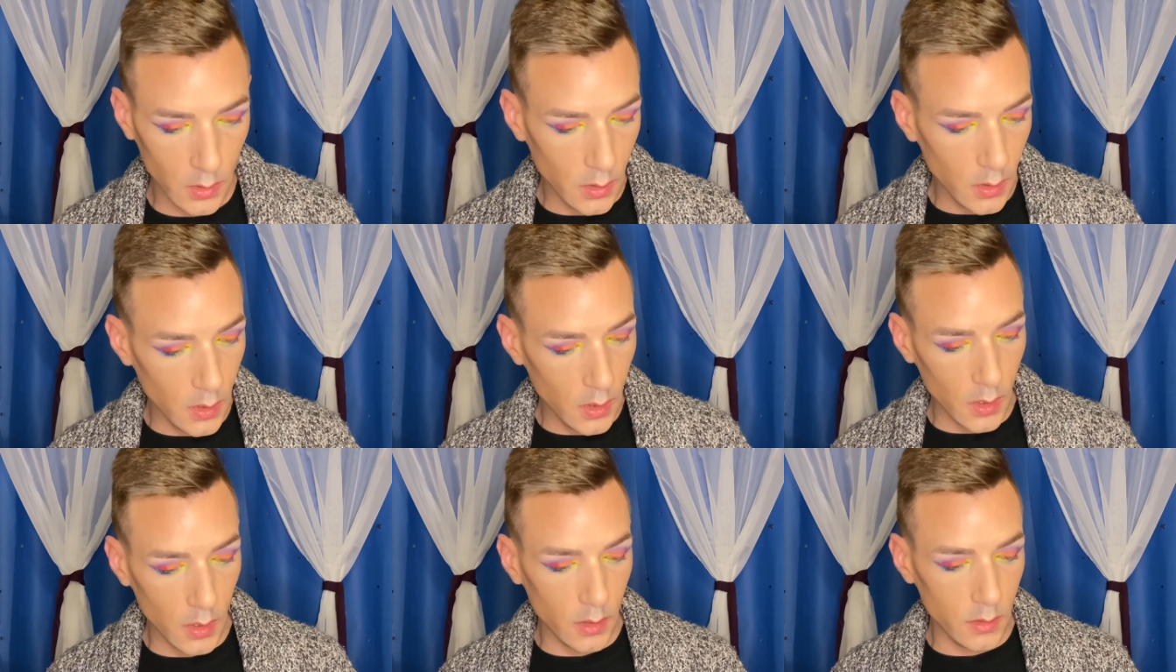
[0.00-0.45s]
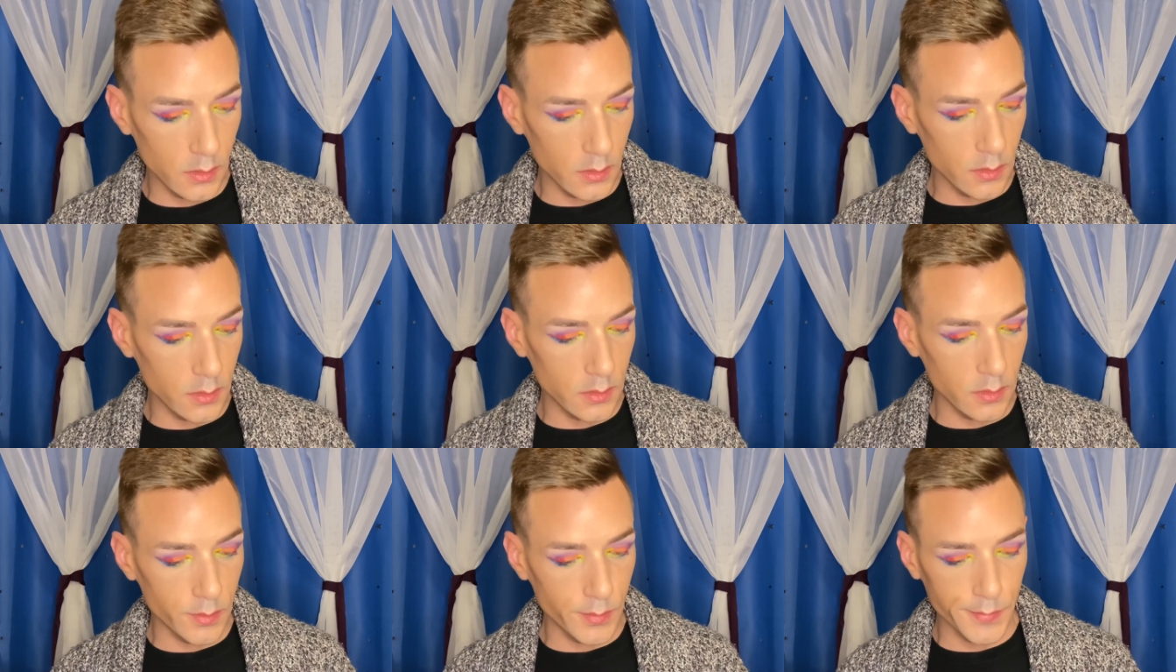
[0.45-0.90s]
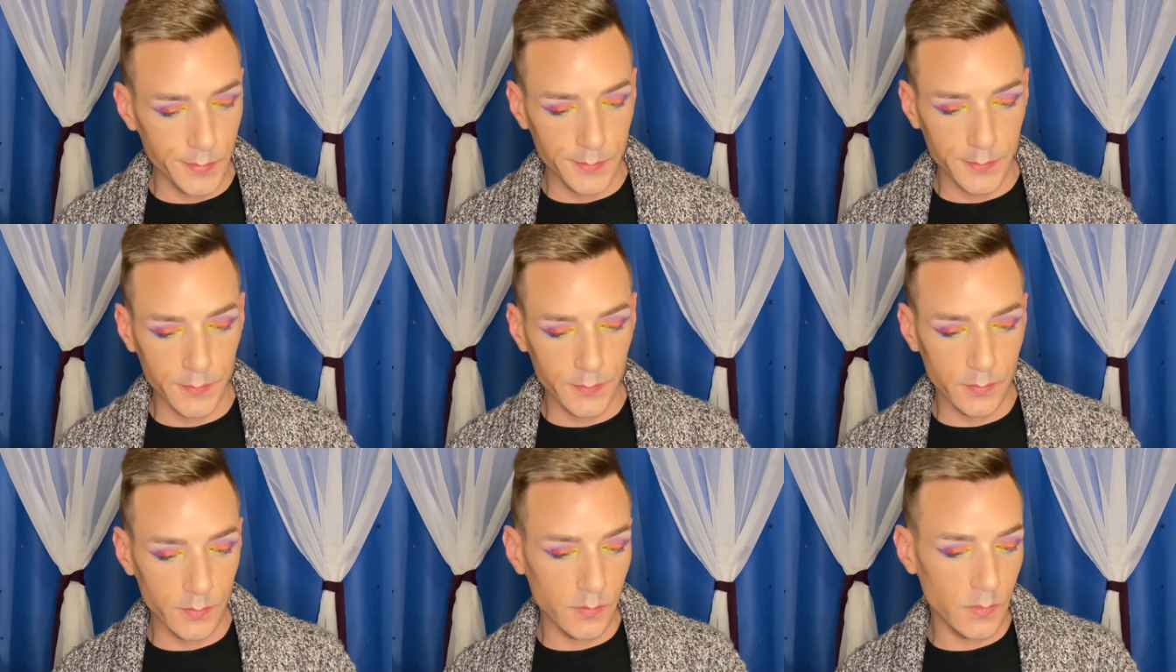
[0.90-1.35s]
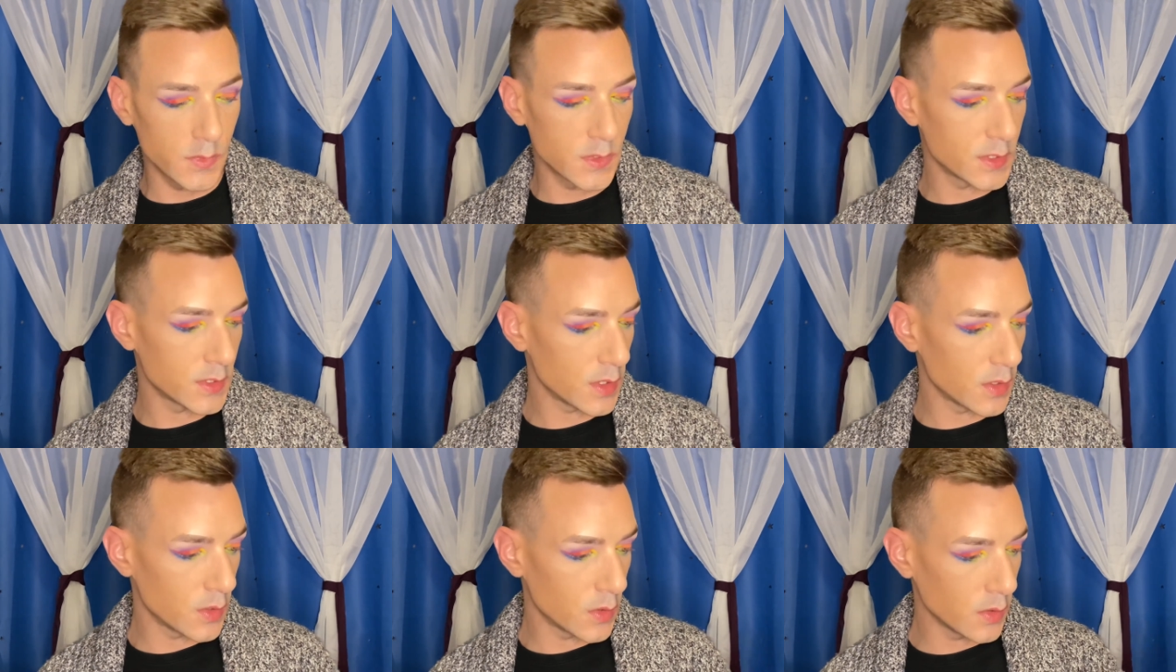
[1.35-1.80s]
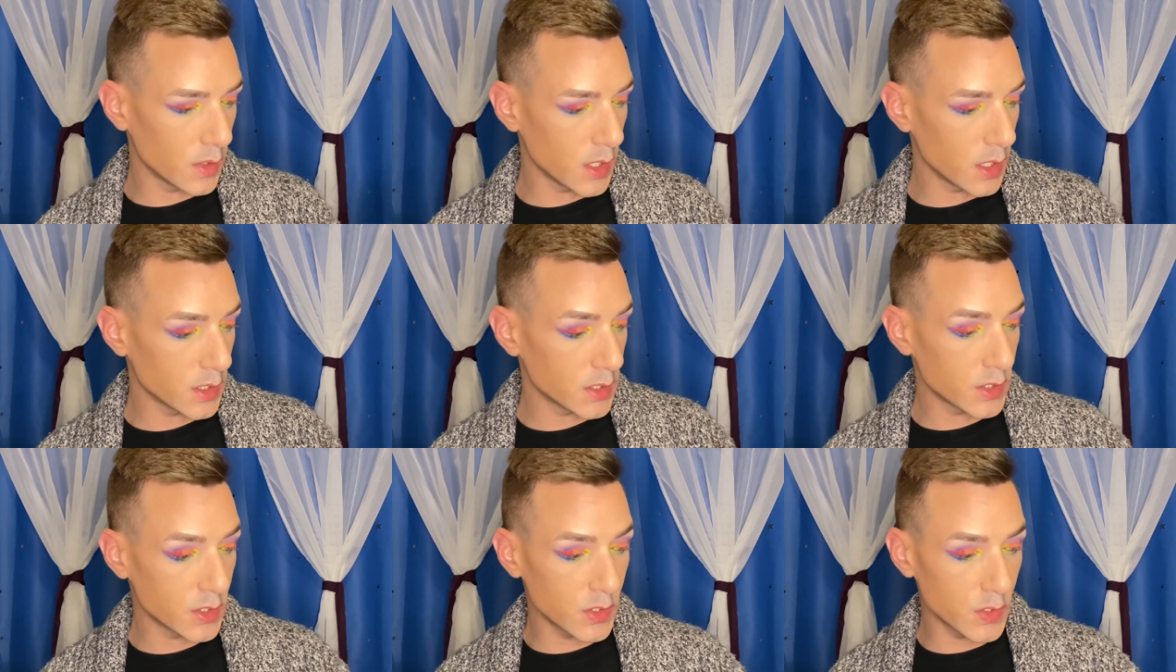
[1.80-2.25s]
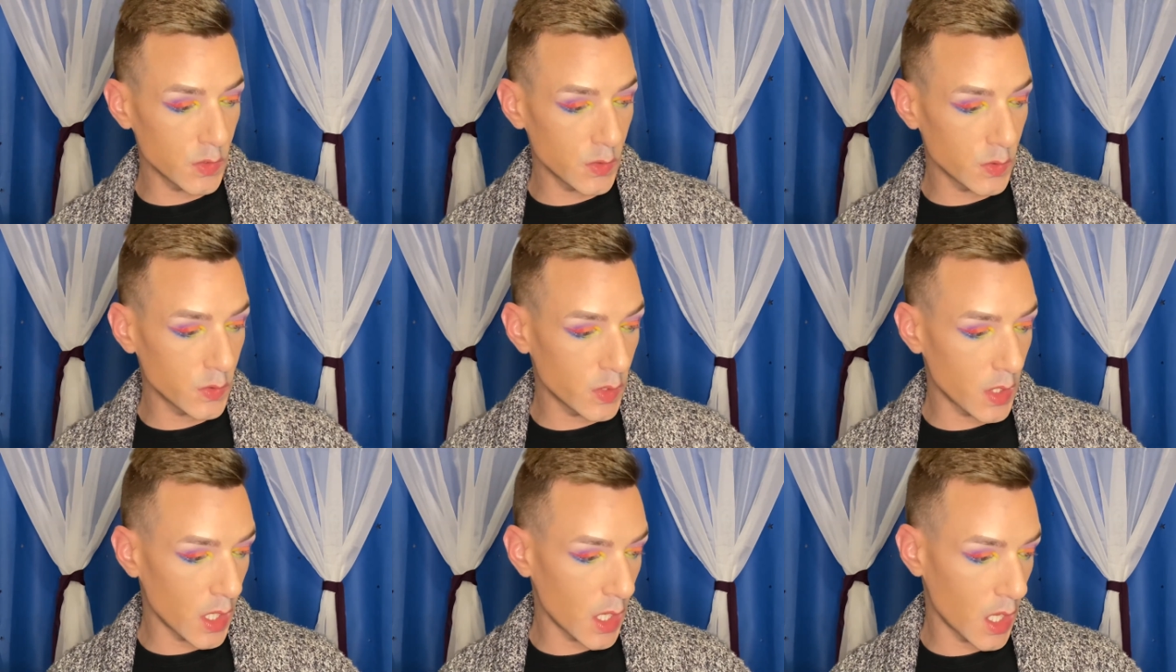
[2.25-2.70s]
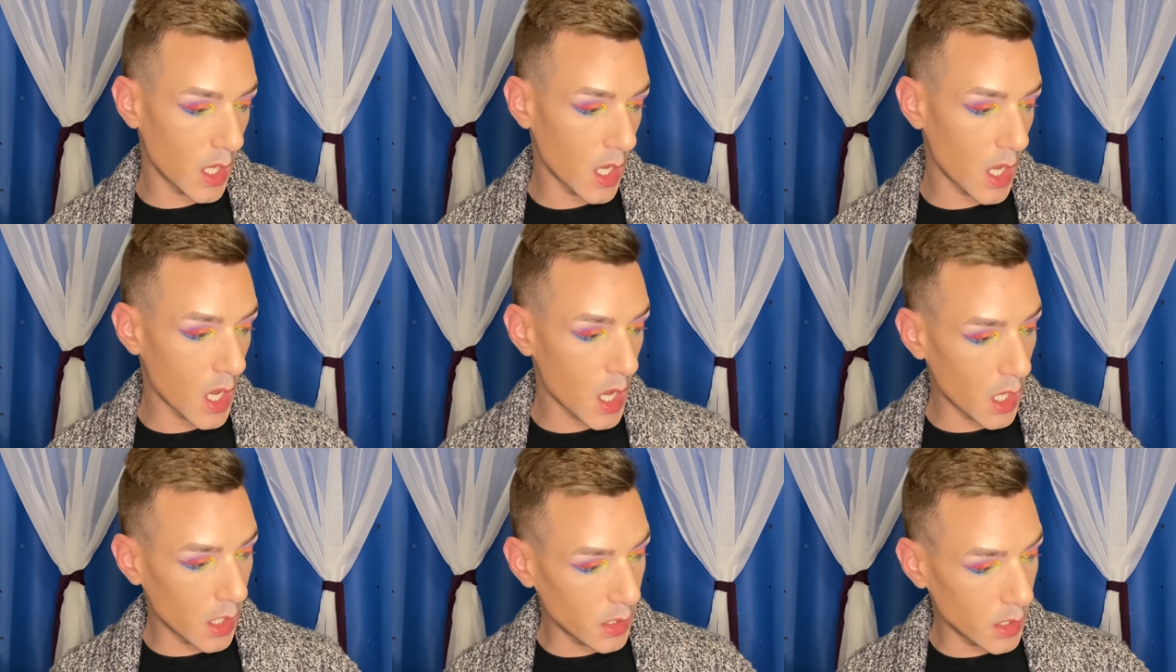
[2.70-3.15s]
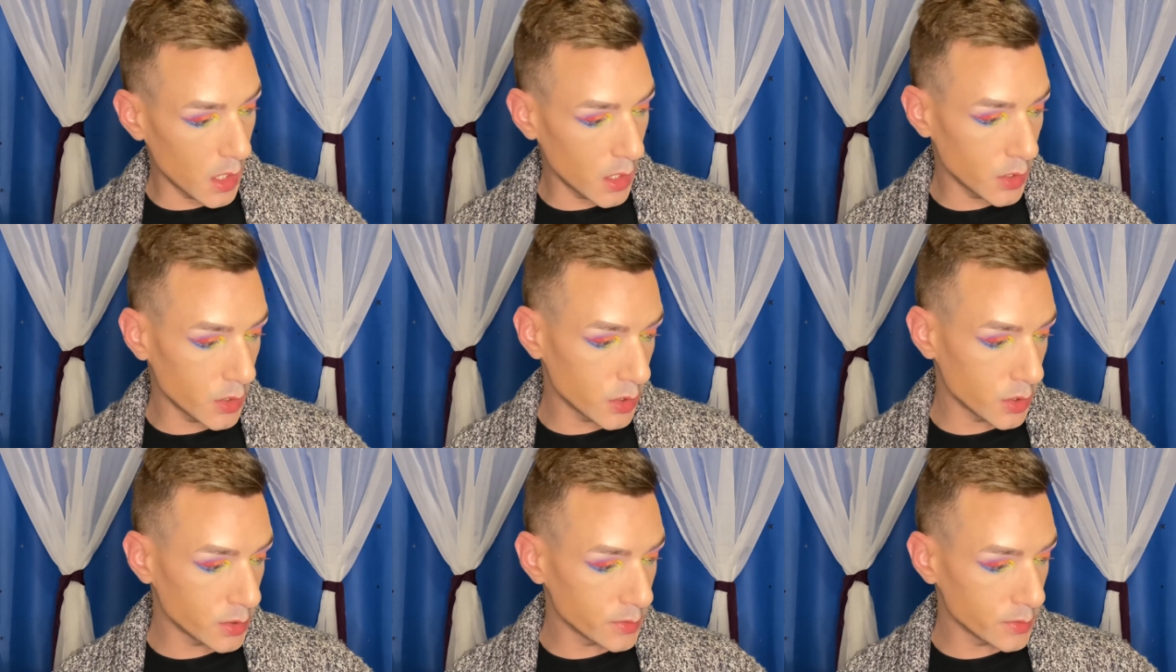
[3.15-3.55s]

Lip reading: so let's do a highlighter.